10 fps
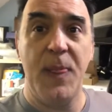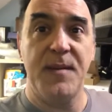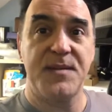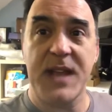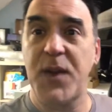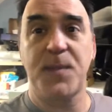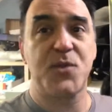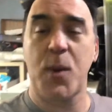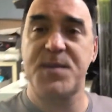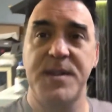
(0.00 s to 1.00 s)
sound
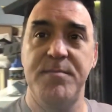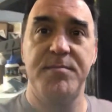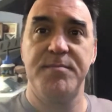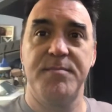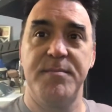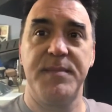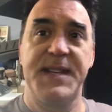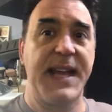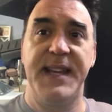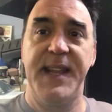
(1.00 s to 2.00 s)
absorption
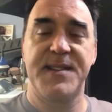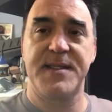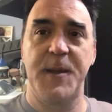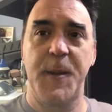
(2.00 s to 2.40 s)
techniques,